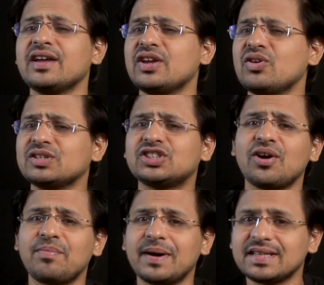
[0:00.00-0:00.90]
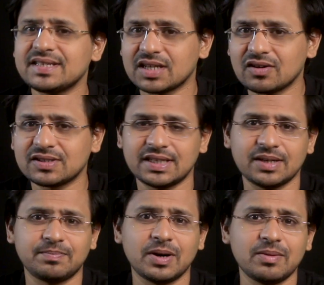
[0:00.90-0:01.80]
Your Java path is now set
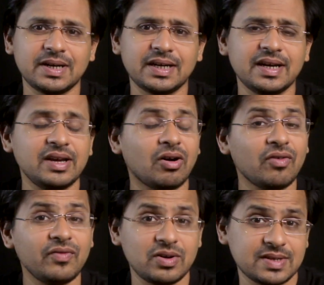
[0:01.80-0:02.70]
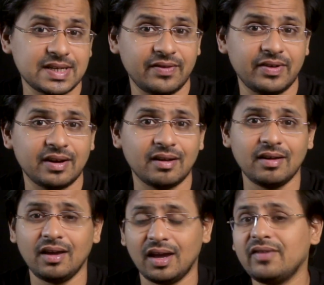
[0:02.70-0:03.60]
up permanently on Windows 11.
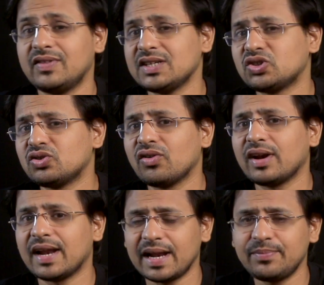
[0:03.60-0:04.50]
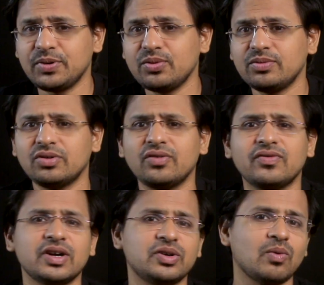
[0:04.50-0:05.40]
If this tutorial helped you, don't
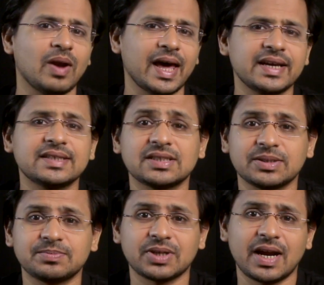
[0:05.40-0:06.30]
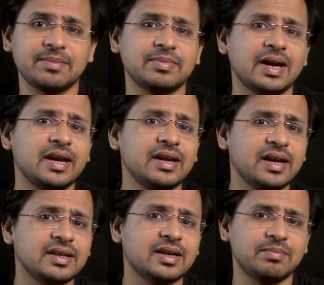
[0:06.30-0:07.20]
forget to like, subscribe and
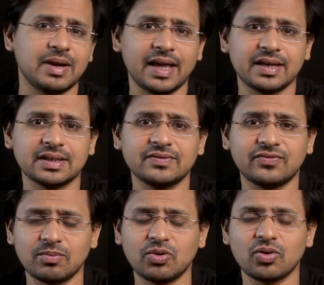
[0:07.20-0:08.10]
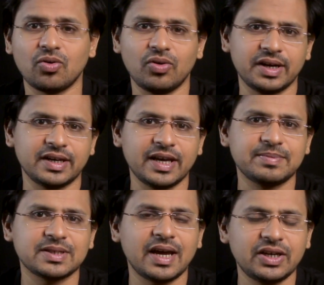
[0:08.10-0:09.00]
hit that bell icon for more coding
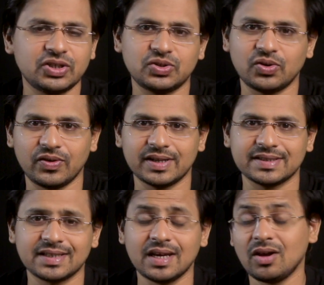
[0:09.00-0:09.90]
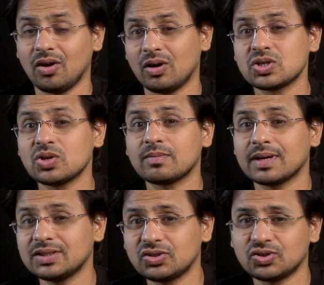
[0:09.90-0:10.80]
tips and tutorials. Also
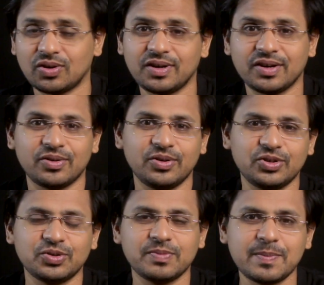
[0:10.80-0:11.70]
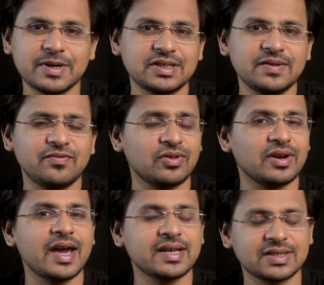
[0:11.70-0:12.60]
consider joining our YouTube membership for
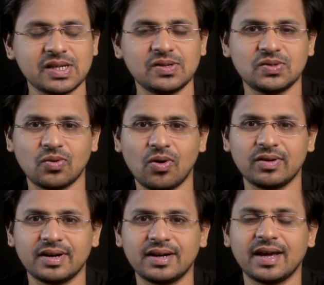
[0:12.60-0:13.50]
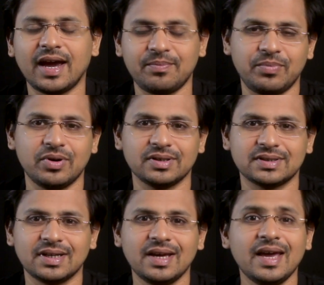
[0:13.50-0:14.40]
exclusive content and
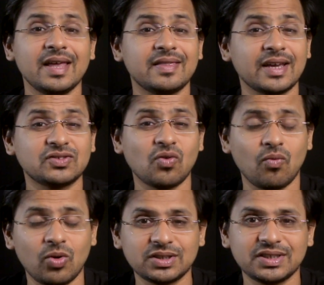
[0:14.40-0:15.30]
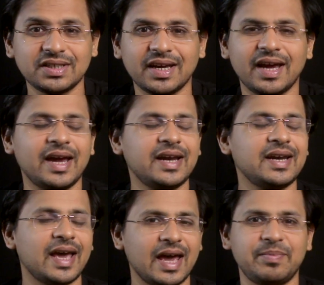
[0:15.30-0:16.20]
perks. Thanks for watching and
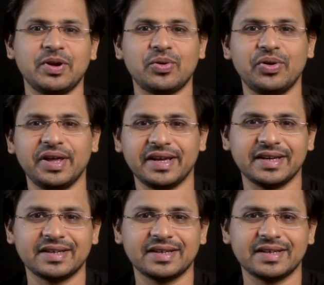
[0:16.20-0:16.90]
happy coding.